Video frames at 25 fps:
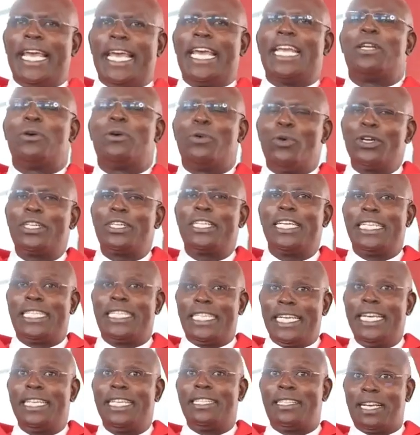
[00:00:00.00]
And what
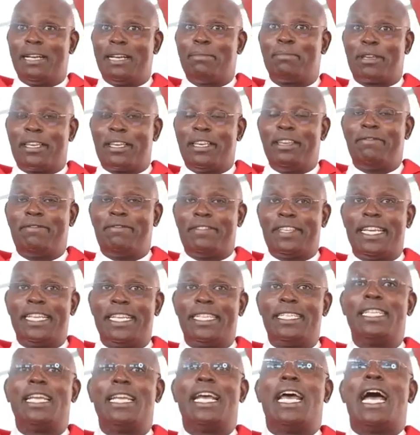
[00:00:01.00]
it is that I'm
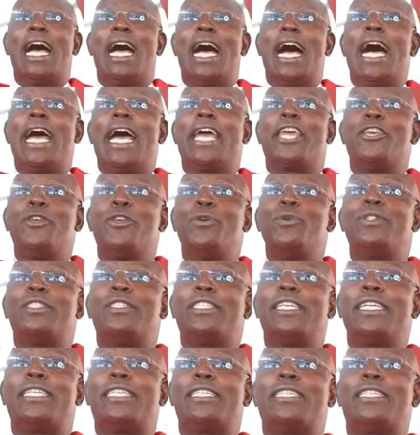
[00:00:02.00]
gifted, I use